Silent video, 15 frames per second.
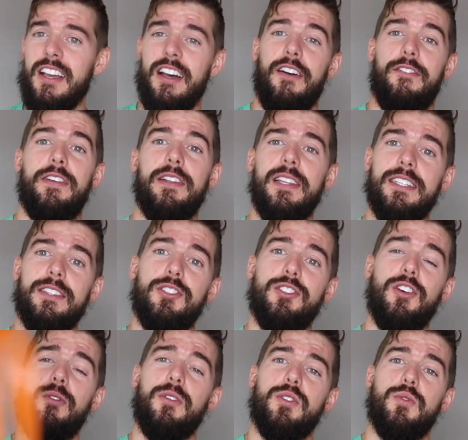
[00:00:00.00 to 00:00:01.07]
I feel like there's
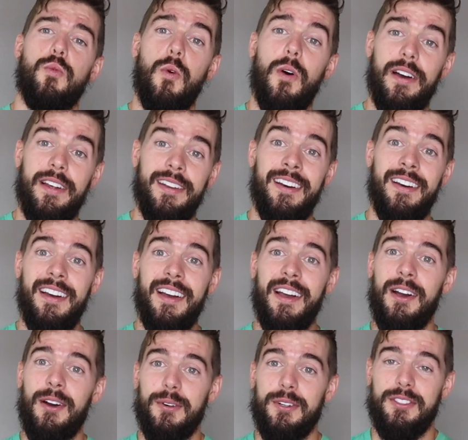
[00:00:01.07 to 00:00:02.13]
always one
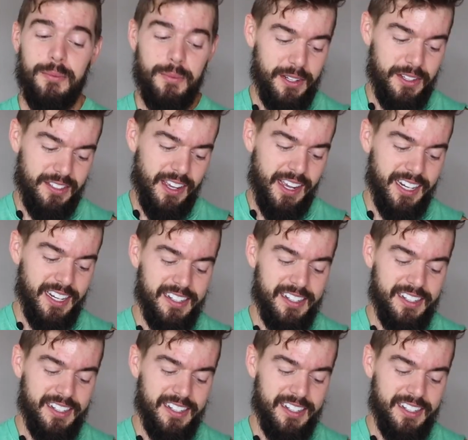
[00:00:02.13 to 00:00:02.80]
where somebody is like,